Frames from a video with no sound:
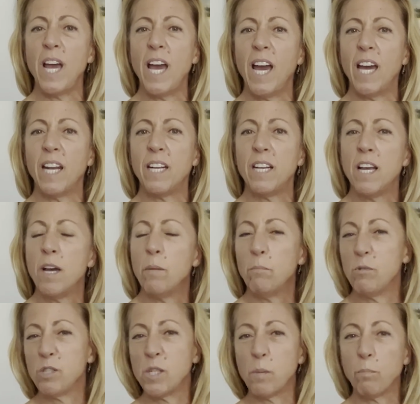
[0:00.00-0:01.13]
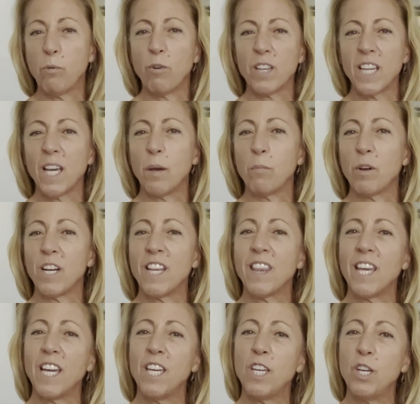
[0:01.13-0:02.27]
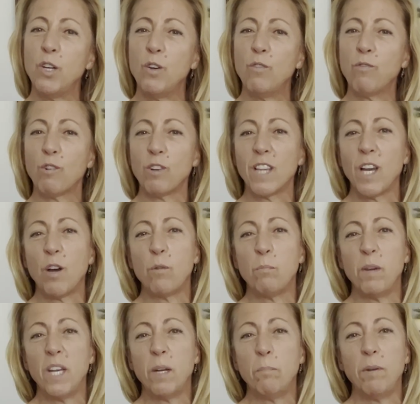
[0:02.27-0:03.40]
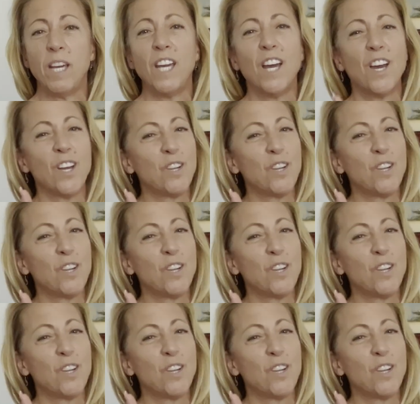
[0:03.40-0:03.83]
And most importantly, I want to thank you for allowing me to be